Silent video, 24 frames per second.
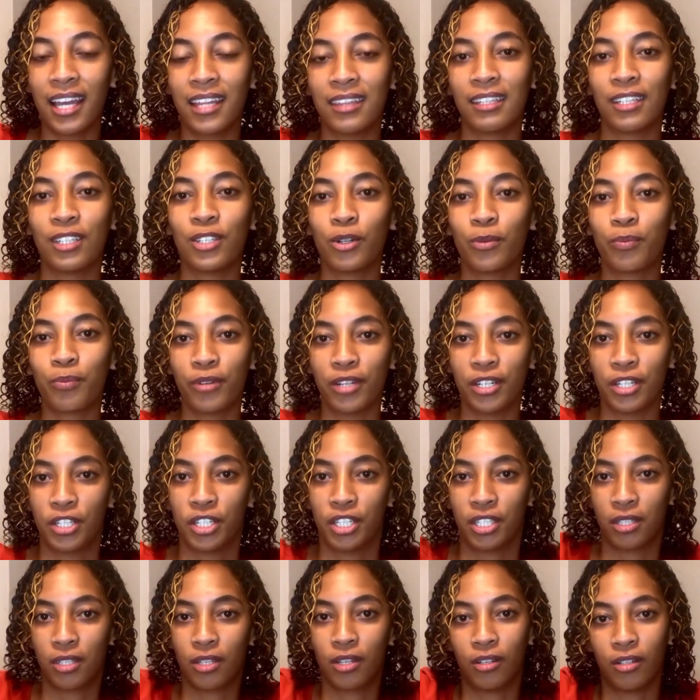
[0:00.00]
and then your
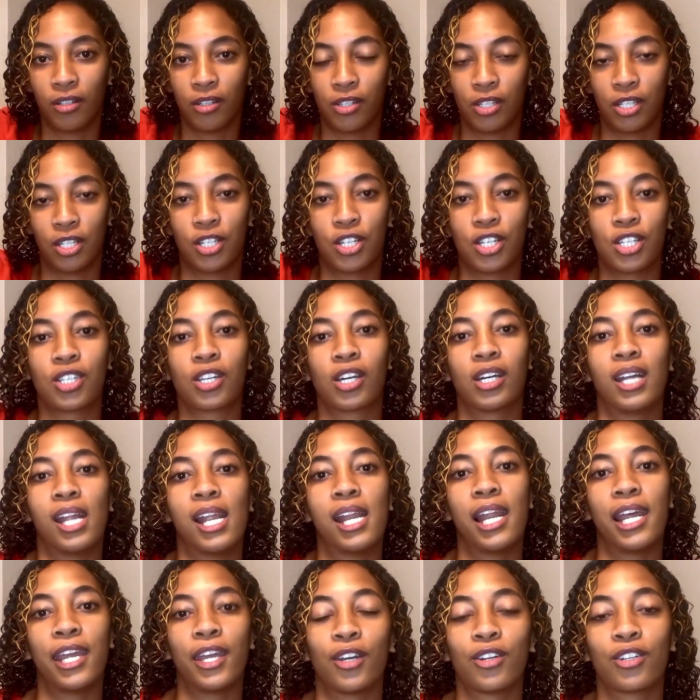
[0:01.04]
precious curls are just gonna
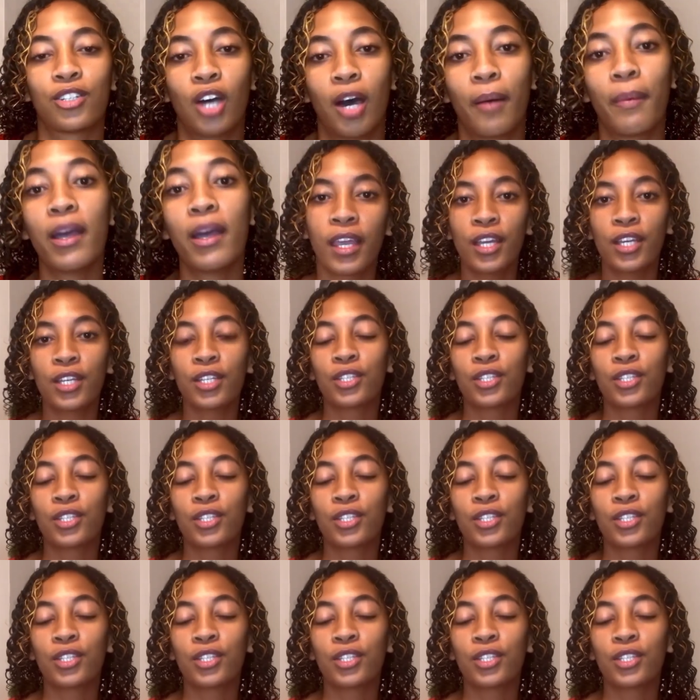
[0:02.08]
lay on top.